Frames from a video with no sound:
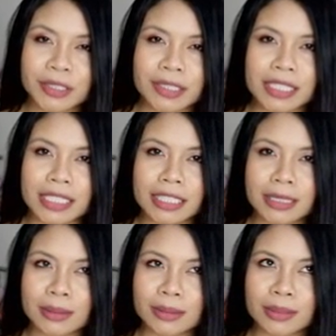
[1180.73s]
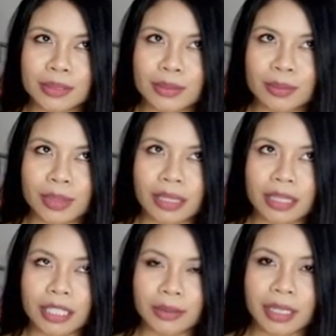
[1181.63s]
continued to be
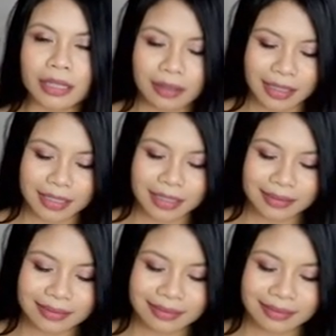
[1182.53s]
a cutie. That's it.